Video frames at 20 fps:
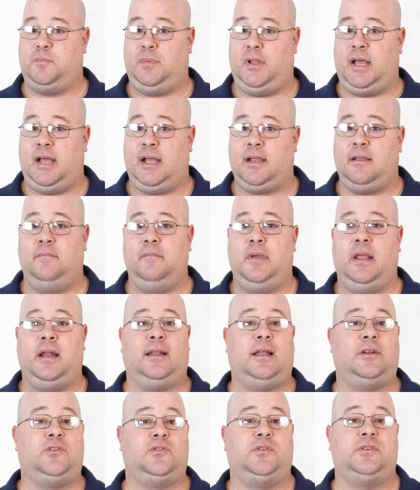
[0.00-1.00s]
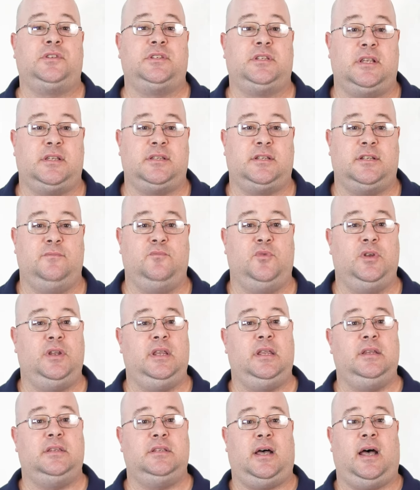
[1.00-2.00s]
block, an electrical system would
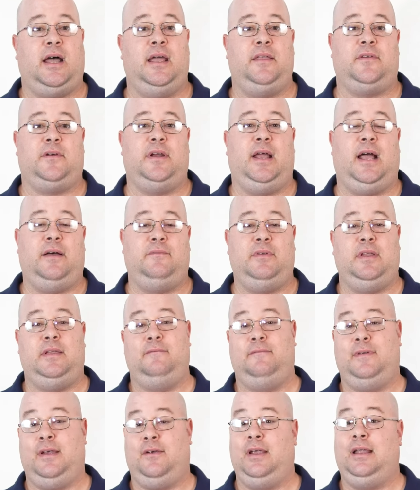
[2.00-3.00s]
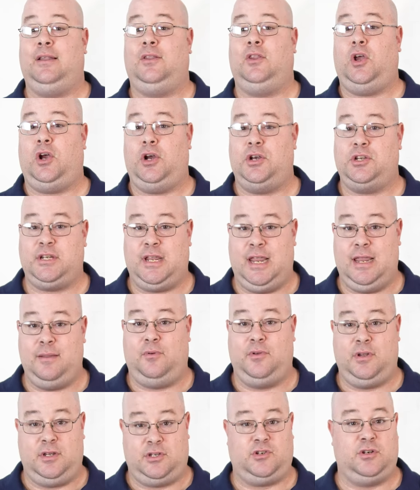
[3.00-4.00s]
need to either have a very large
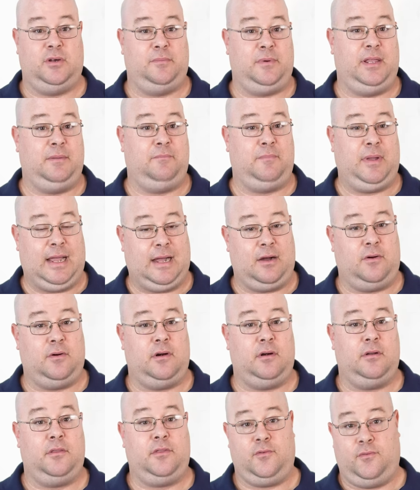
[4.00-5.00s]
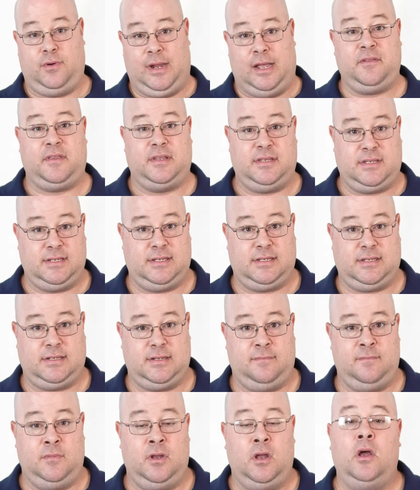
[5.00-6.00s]
cable distributing power throughout the
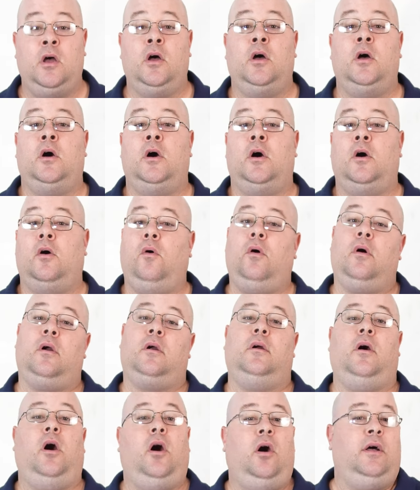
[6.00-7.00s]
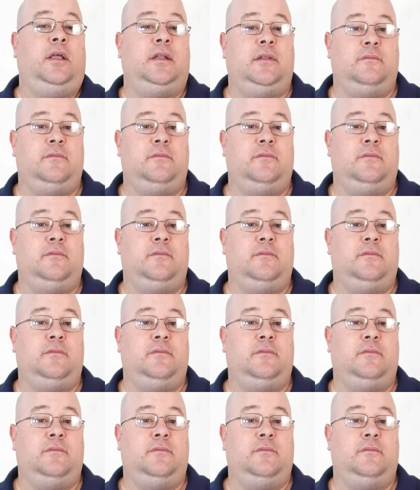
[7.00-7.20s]
system, or all